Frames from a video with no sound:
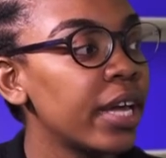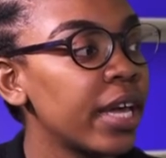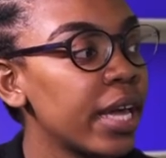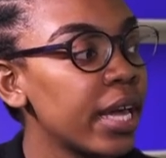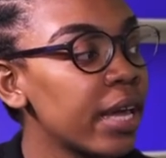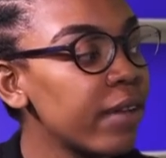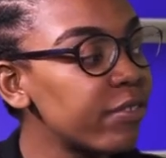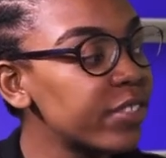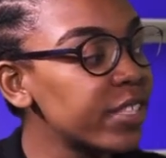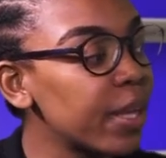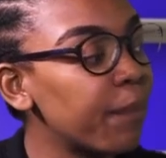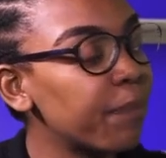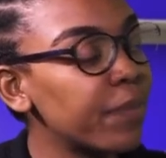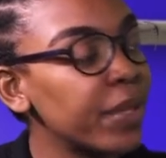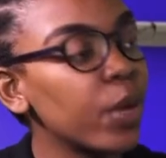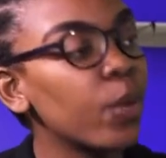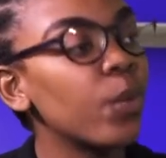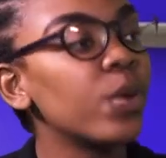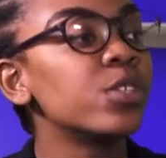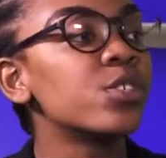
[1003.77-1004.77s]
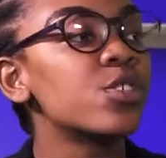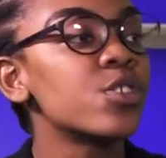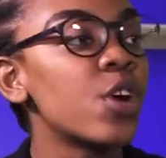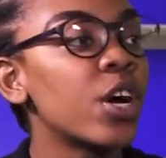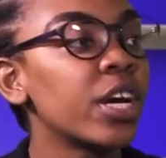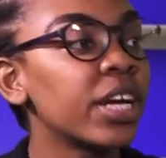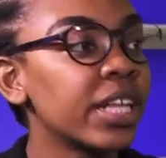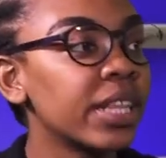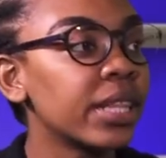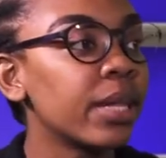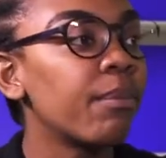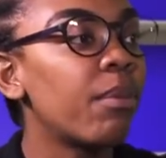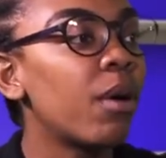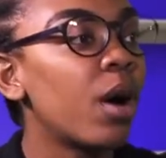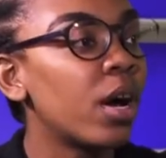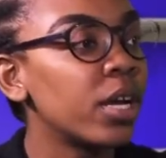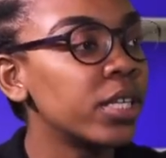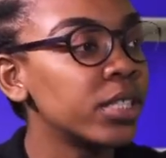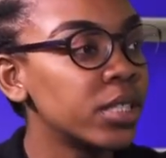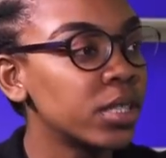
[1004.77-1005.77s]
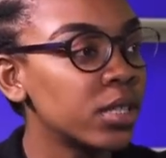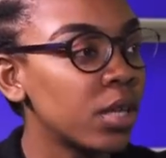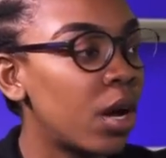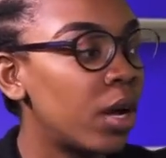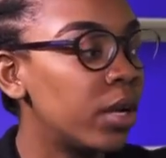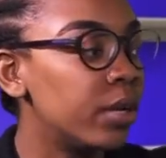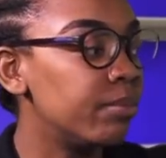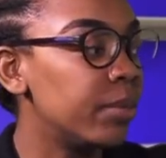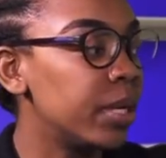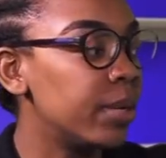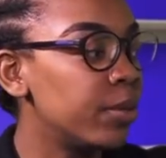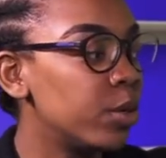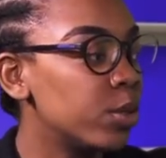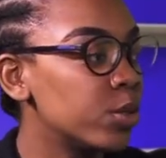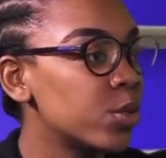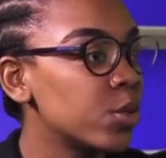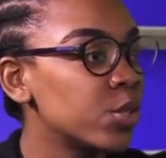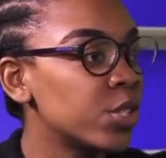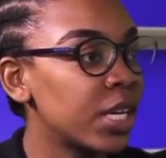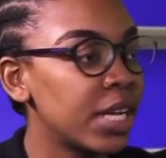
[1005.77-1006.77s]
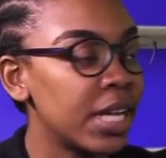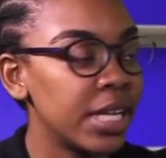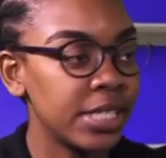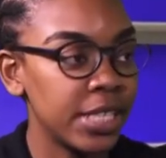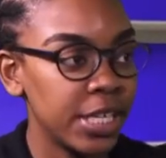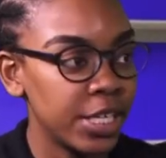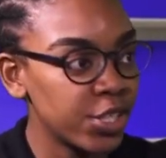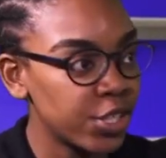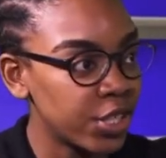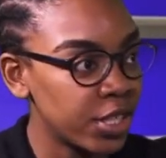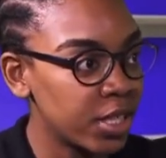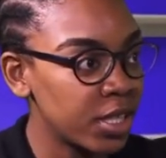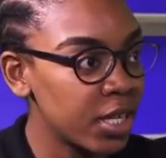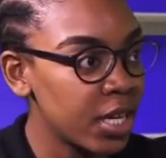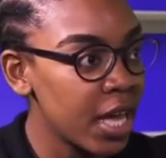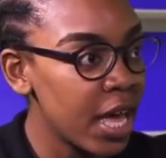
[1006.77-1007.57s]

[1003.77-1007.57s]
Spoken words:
if something went wrong in the past on maybe your socialization,